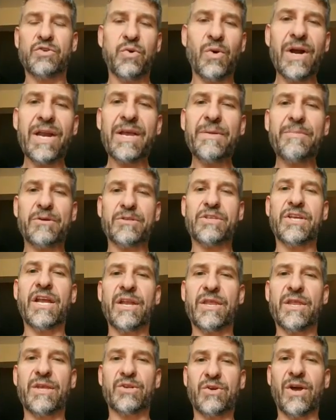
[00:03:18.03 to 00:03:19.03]

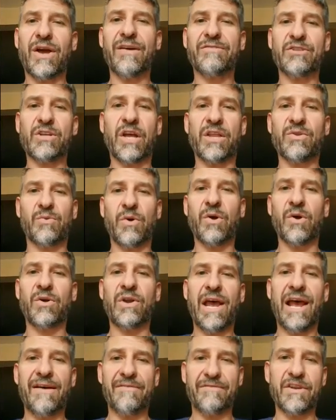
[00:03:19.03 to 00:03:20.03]
20% of the drivers on the
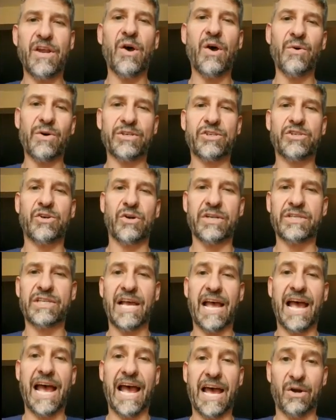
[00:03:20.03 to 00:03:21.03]
road have no
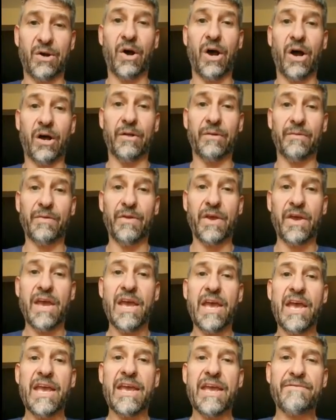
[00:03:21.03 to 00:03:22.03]
insurance at all.
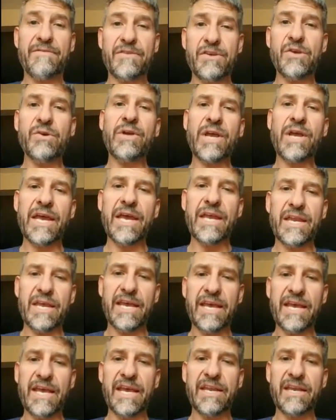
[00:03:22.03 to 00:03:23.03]
If you get
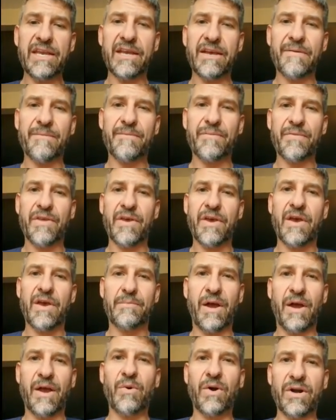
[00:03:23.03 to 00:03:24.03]
hit
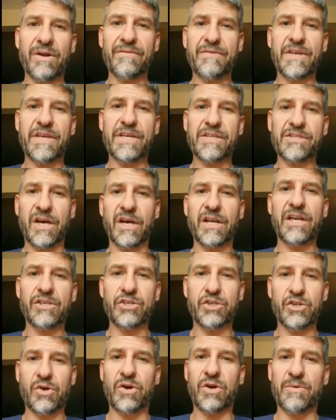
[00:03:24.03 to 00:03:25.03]
by one of these
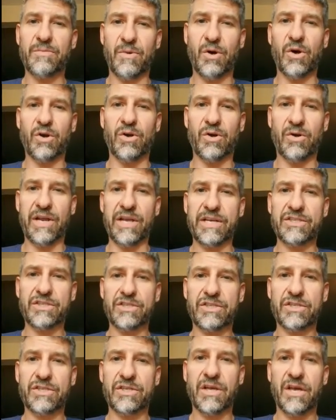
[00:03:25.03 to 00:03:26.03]
uninsured
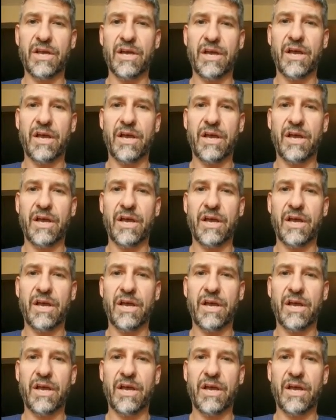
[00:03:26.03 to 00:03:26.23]
motorists,